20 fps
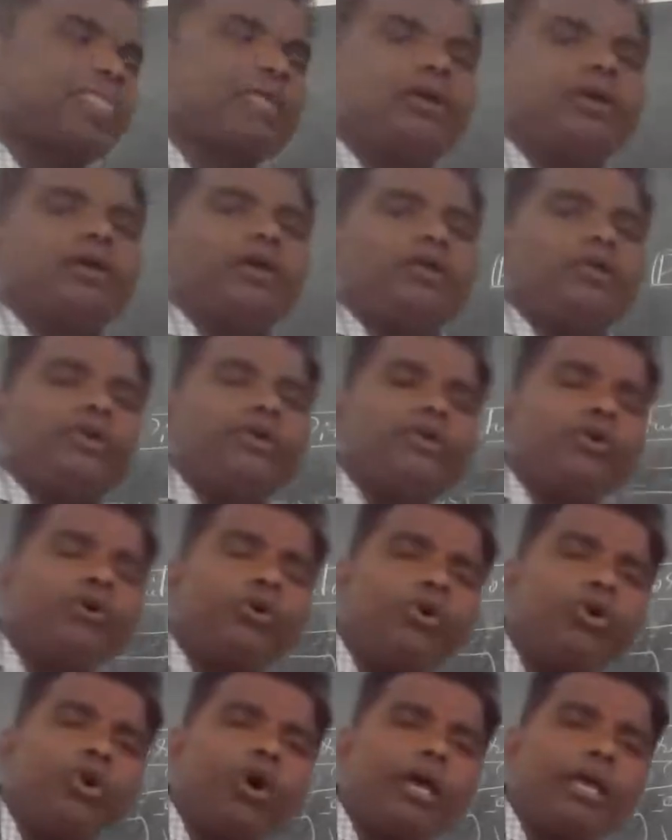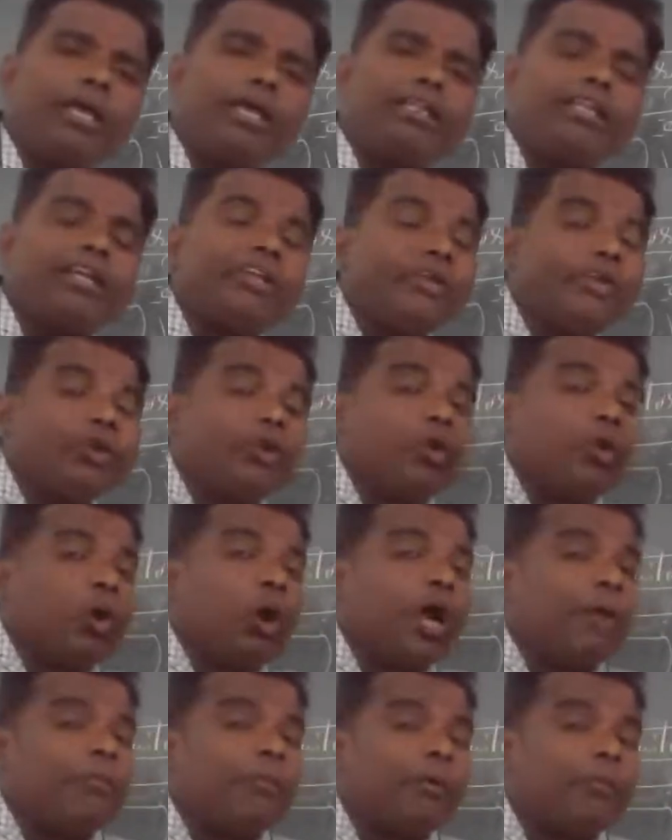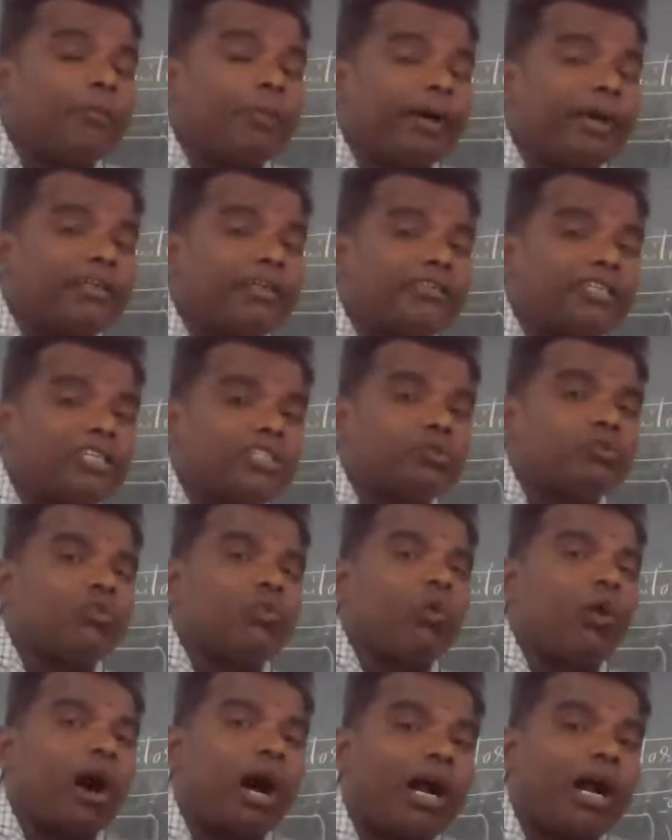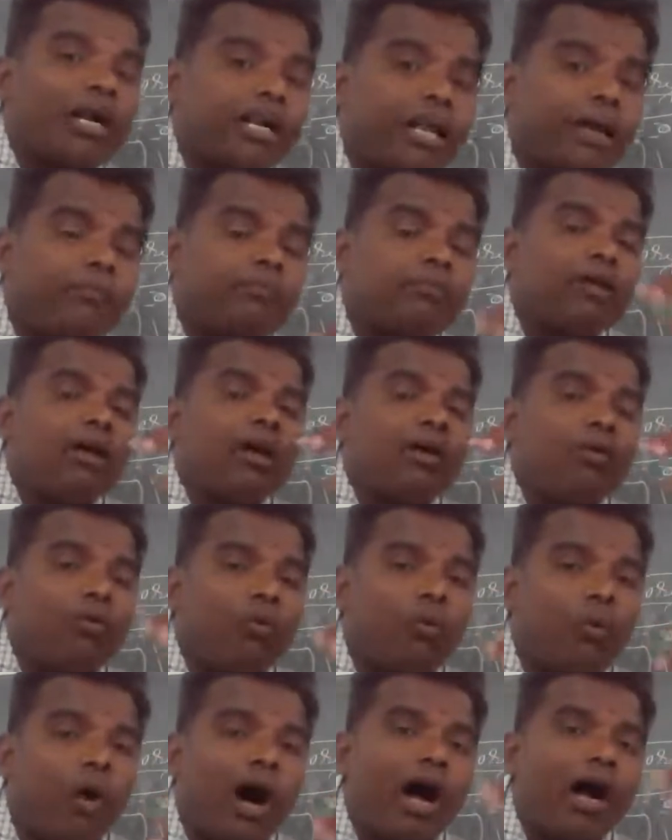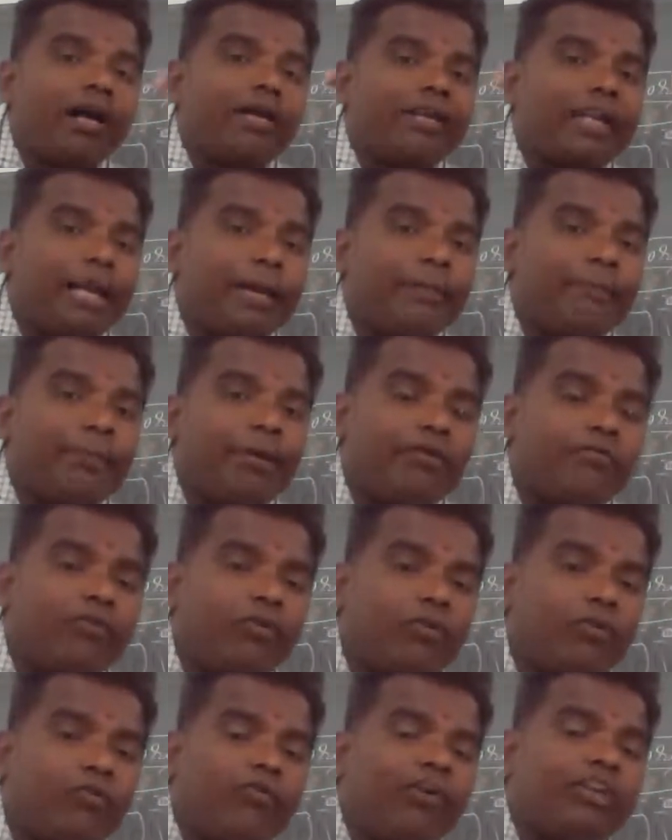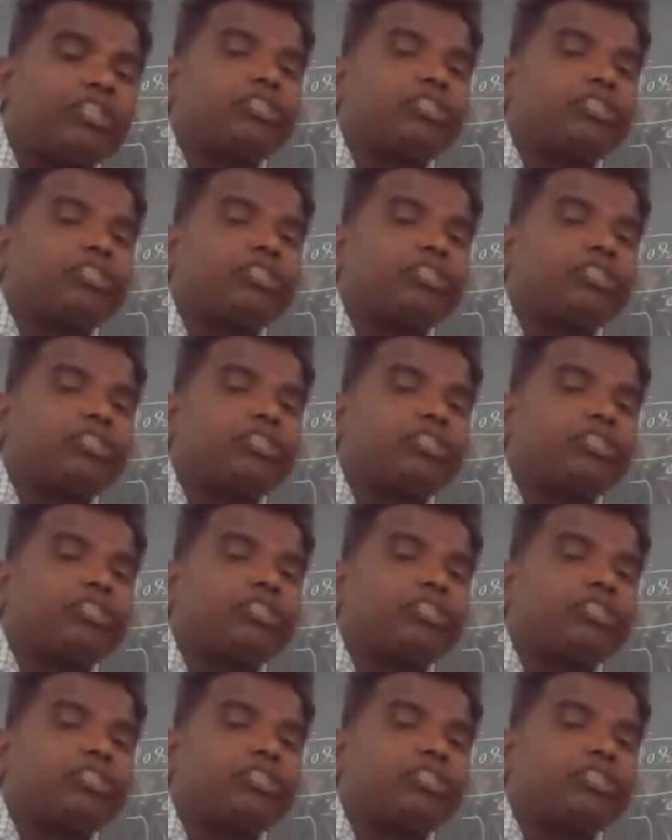In the neurohypophysis, what type of which